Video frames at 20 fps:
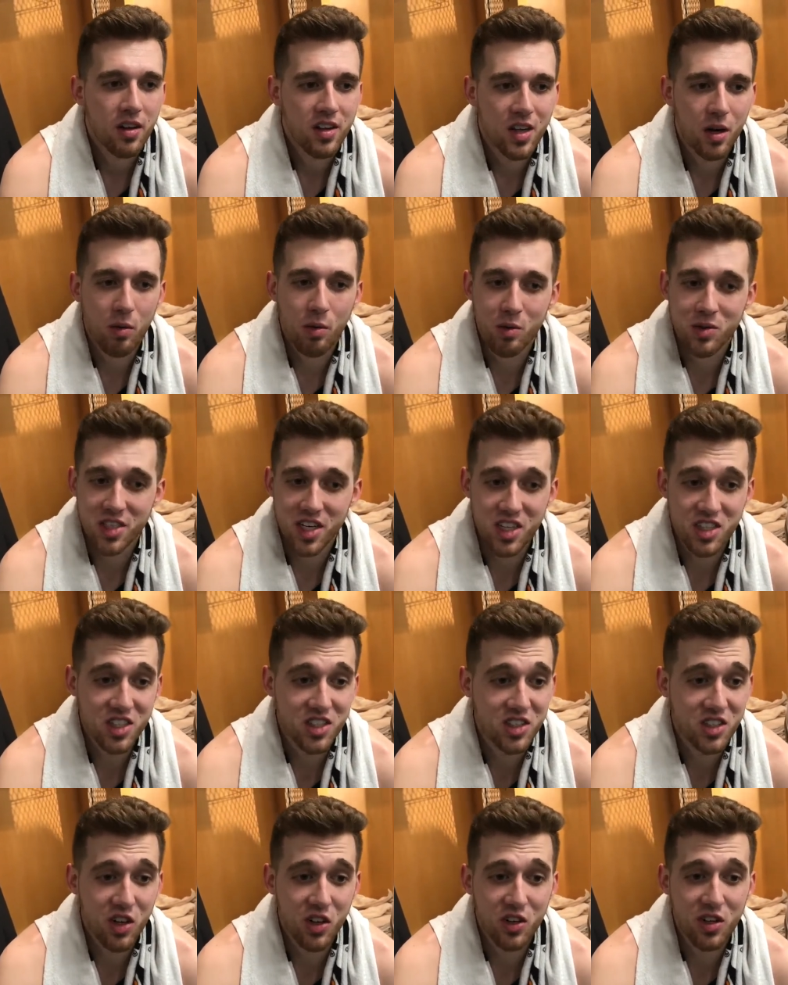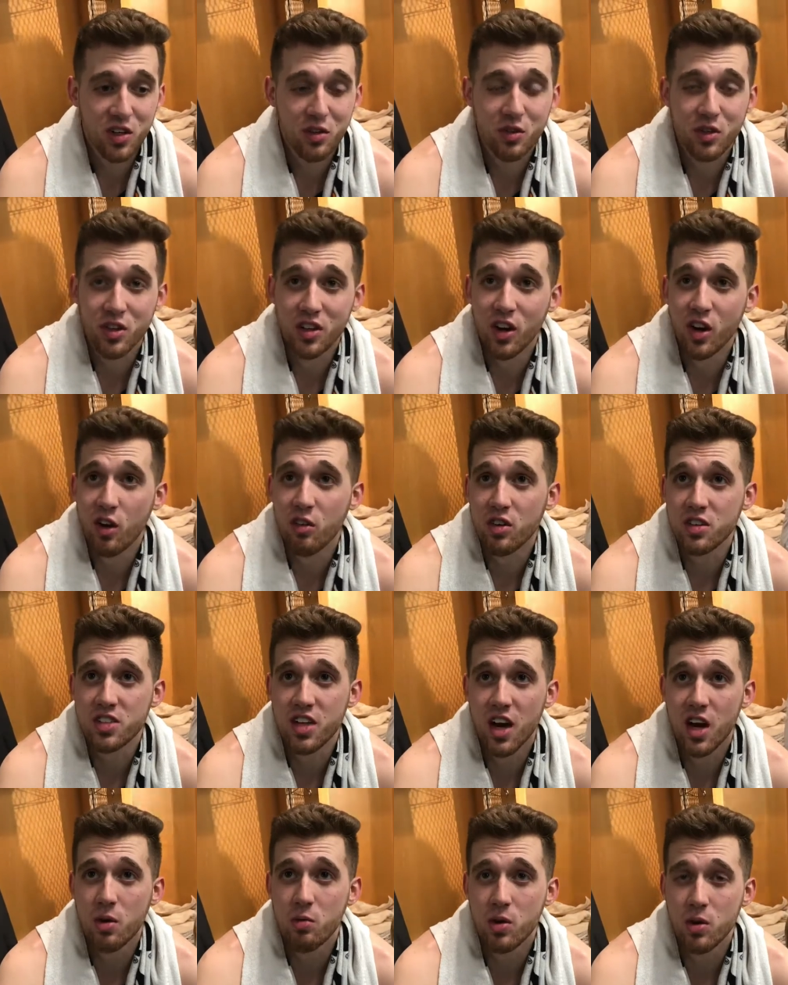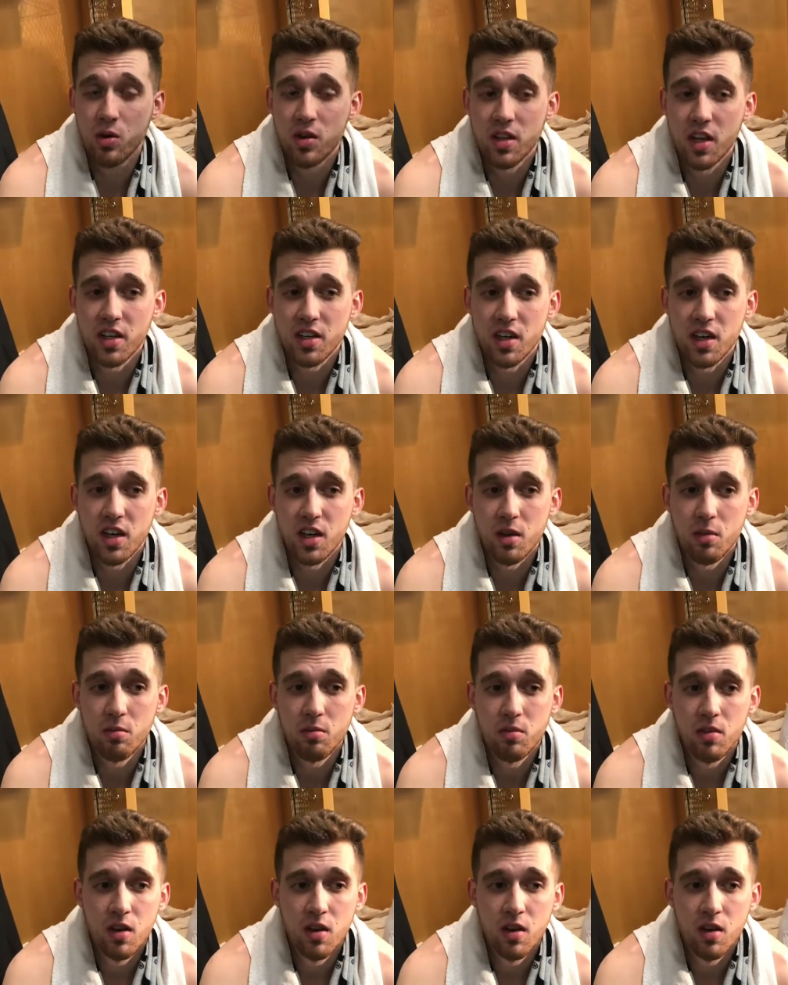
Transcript: Couple of possessions go differently in overtime, we win that game.